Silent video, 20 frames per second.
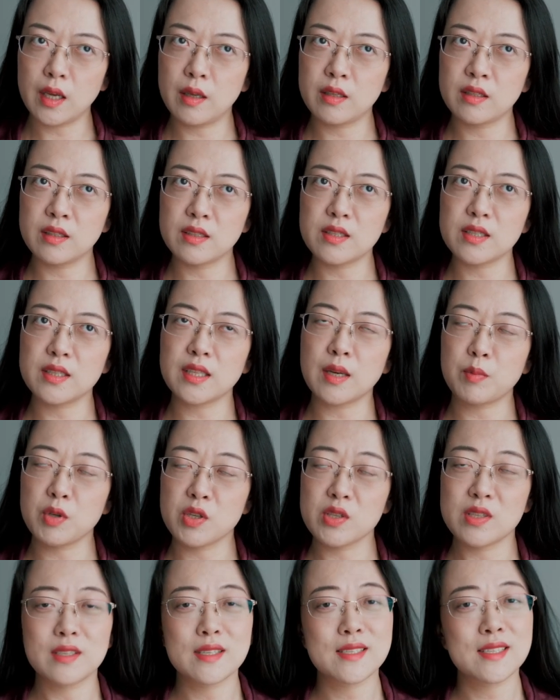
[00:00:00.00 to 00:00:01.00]
And that
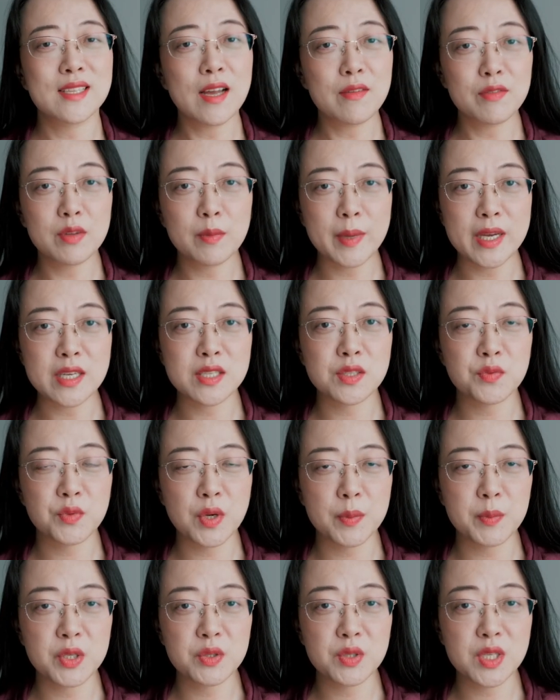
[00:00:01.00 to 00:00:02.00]
person doesn't have the best
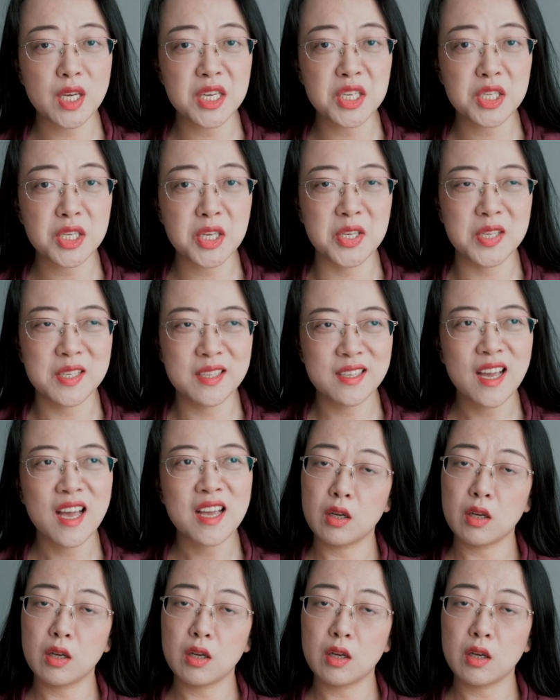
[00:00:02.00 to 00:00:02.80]
reputation.